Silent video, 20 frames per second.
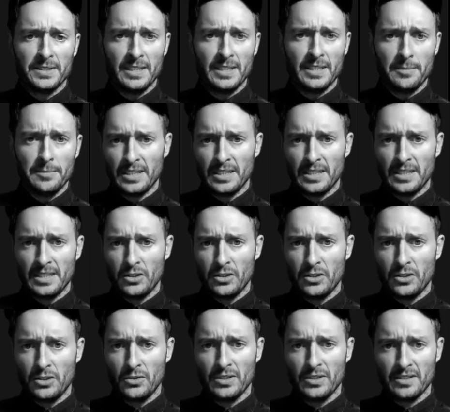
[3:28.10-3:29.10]
an image. I've
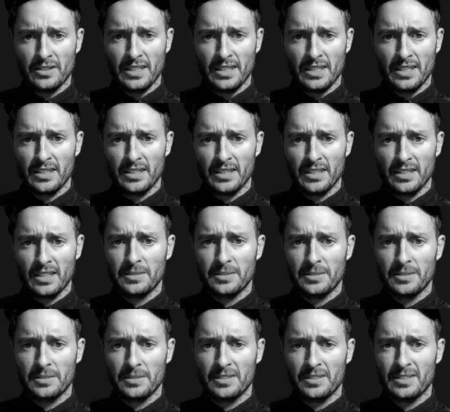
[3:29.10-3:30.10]
noticed that it
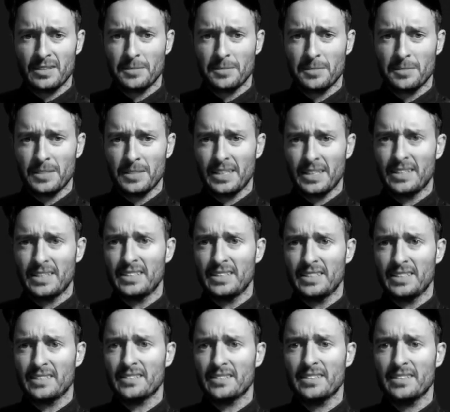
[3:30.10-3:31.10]
comes to something like
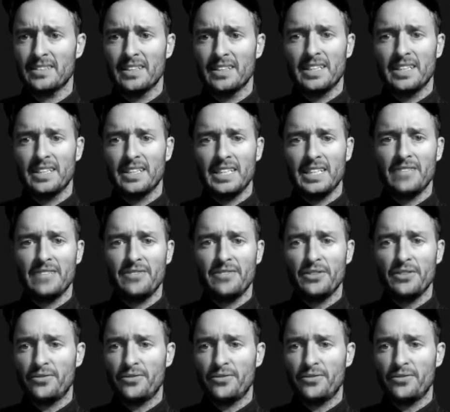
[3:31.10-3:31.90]
this. If you